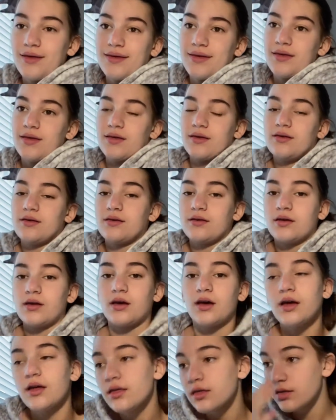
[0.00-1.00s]
And
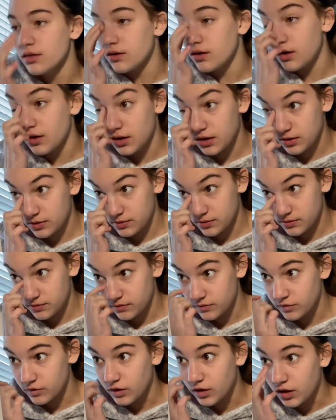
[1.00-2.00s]
I thought I would
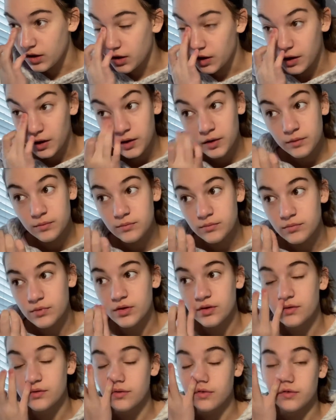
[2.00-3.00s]
vlog
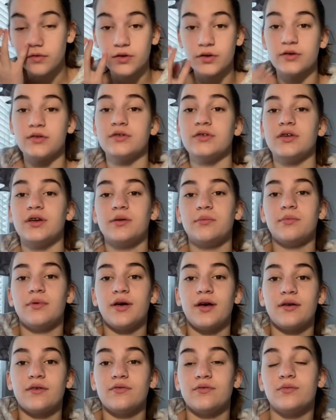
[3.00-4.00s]
my first day
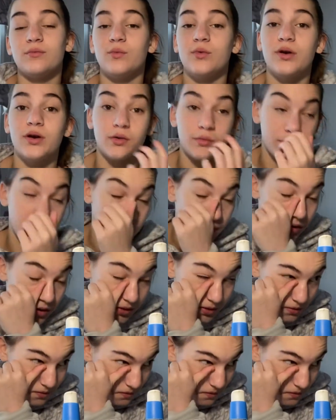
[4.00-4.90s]
back from winter break.